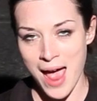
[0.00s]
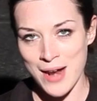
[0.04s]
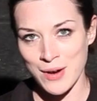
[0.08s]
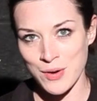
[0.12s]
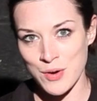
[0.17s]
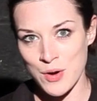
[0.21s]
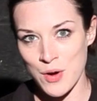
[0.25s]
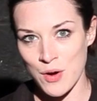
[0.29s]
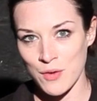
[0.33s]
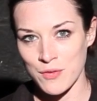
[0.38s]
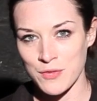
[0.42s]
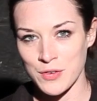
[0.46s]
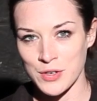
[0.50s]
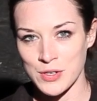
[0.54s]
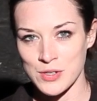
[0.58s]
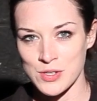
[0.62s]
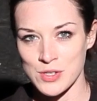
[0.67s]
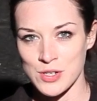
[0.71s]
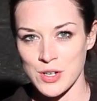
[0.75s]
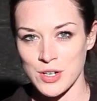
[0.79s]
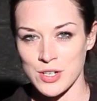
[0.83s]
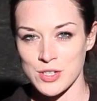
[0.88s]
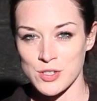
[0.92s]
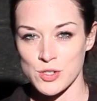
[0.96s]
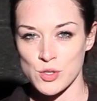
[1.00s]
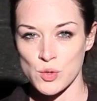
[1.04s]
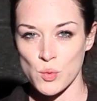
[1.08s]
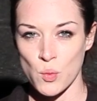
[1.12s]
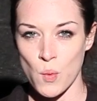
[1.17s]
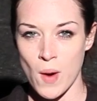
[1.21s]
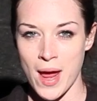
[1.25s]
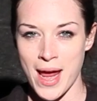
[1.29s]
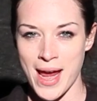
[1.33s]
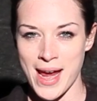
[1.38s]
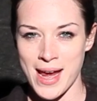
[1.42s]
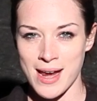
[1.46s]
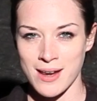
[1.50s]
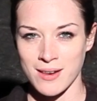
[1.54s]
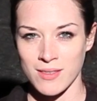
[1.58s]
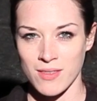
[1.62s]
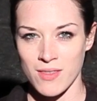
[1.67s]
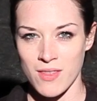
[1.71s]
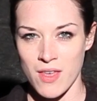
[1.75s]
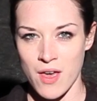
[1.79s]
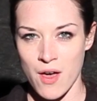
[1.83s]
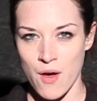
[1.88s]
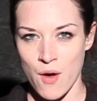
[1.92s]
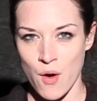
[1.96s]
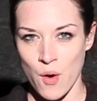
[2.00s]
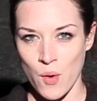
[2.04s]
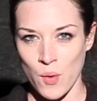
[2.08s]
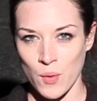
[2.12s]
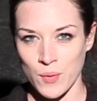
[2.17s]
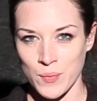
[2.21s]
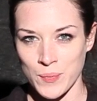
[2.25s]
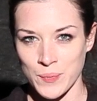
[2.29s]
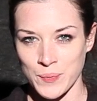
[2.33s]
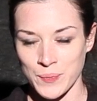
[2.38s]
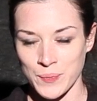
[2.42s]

I don't know if you're as good as Dwayne, though.